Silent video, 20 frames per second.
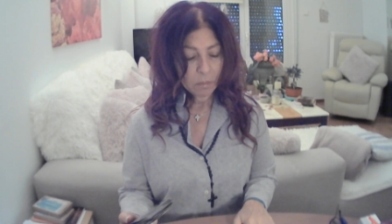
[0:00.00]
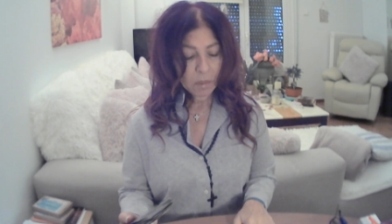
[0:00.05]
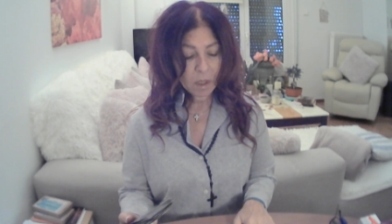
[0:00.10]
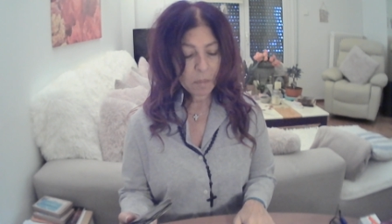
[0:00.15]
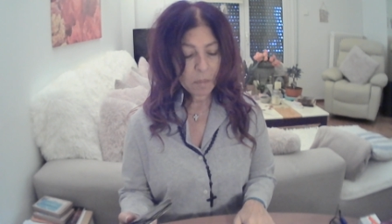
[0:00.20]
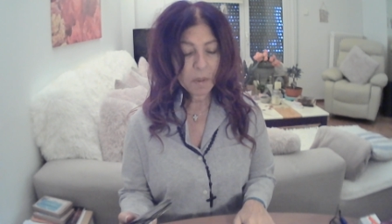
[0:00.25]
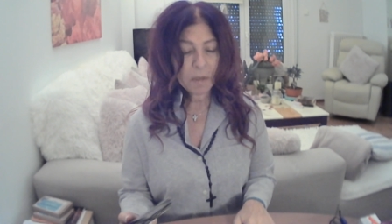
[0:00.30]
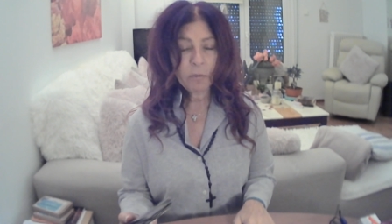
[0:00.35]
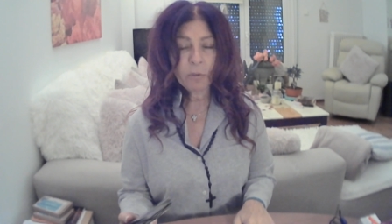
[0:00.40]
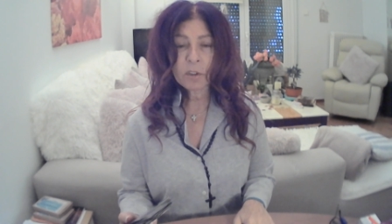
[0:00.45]

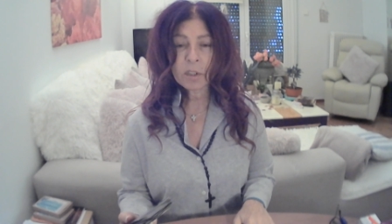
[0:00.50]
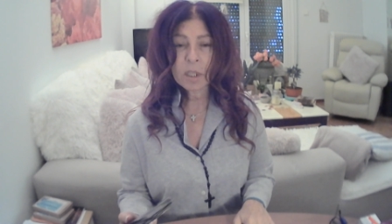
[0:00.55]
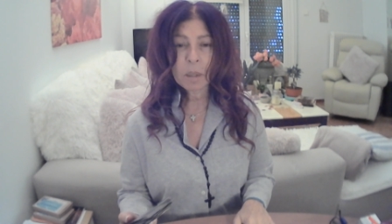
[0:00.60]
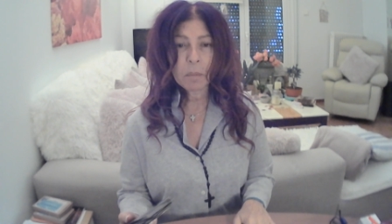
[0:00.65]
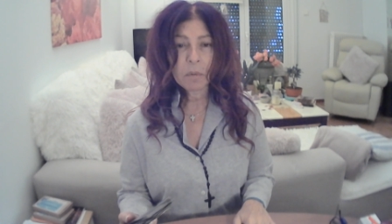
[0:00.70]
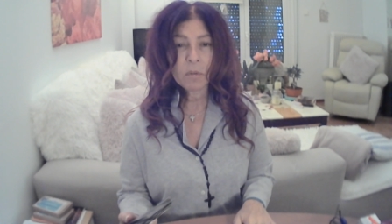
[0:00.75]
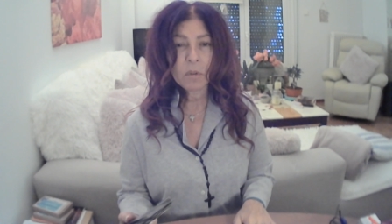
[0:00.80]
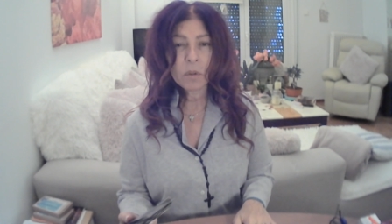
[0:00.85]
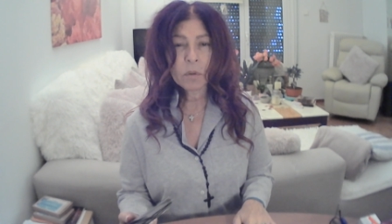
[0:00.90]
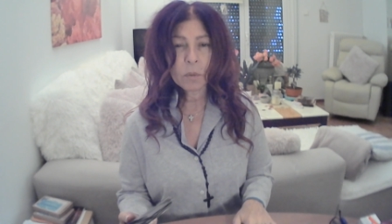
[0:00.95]
Maybe for
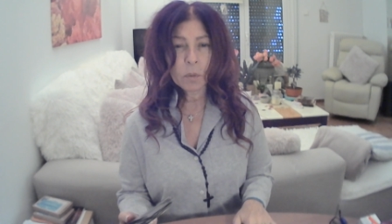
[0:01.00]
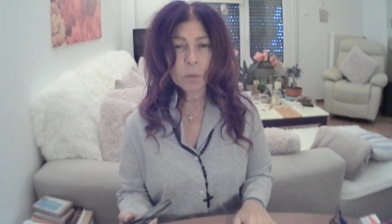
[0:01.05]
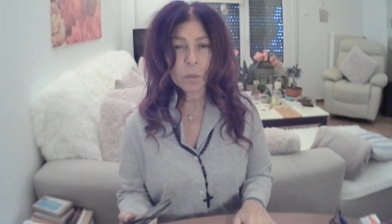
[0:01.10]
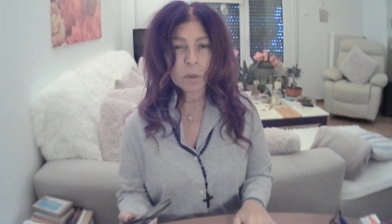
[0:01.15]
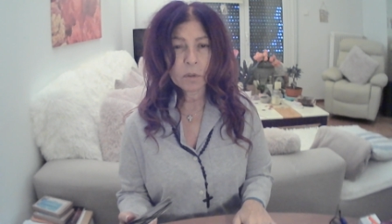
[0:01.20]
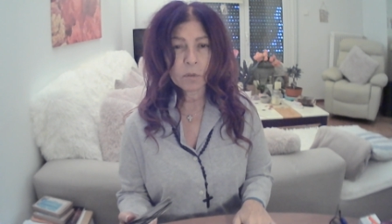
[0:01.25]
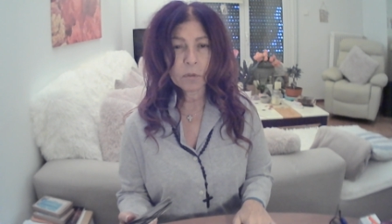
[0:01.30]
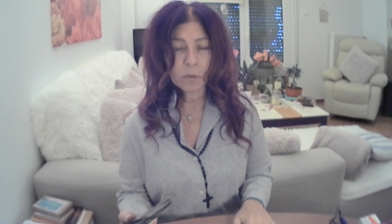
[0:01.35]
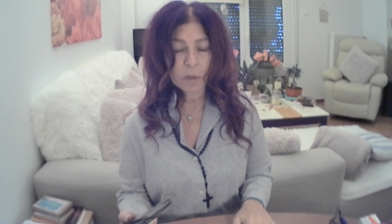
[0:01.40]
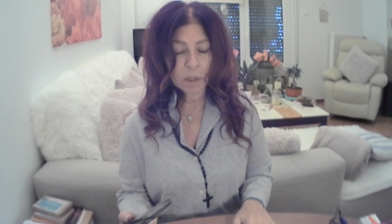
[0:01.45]
some of you, you
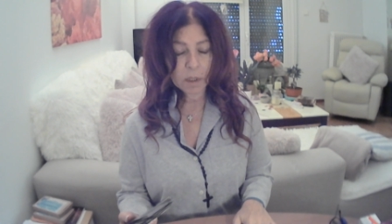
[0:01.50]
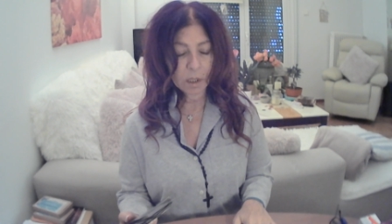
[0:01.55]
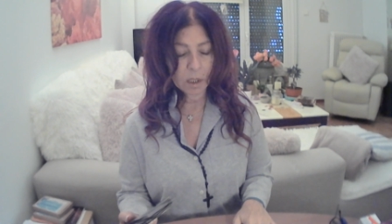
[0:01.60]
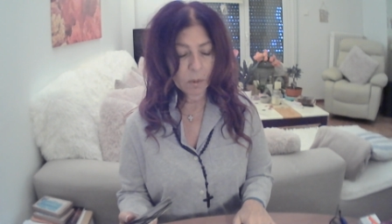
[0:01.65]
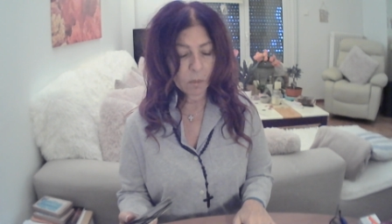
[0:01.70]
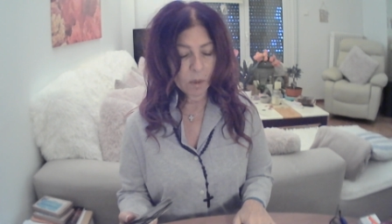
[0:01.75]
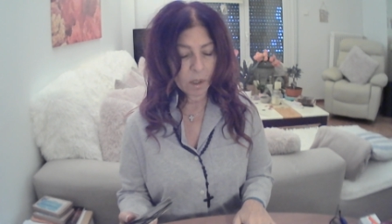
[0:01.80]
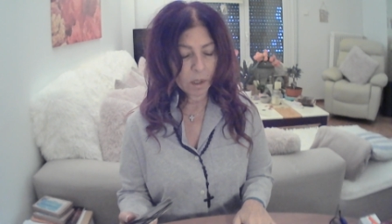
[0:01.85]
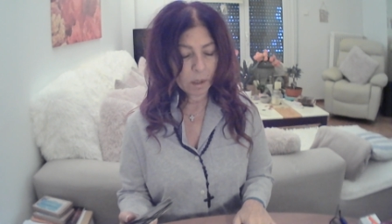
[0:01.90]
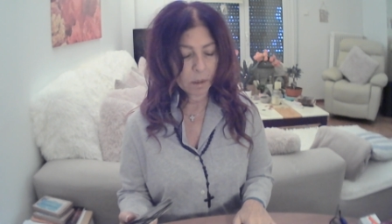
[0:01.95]
weren't
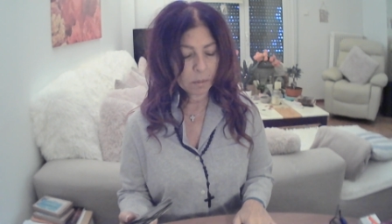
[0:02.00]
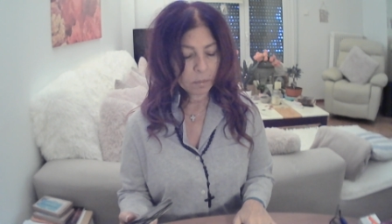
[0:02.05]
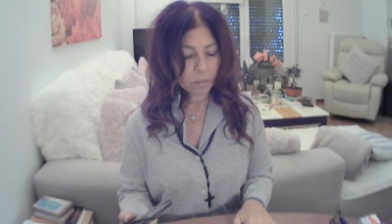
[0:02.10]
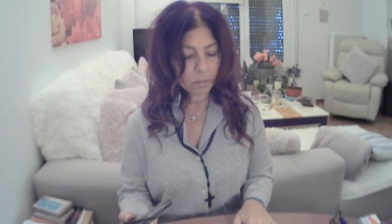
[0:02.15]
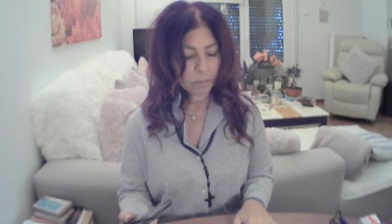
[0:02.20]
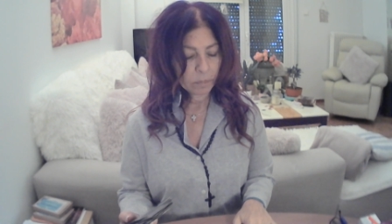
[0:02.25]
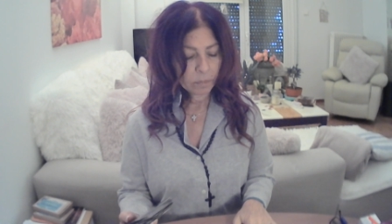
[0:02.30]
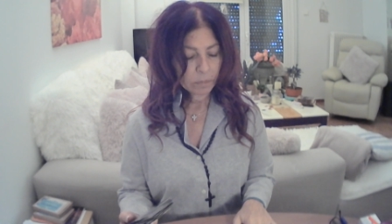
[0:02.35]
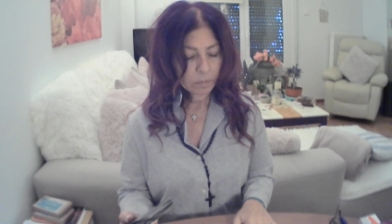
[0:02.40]
feeling well,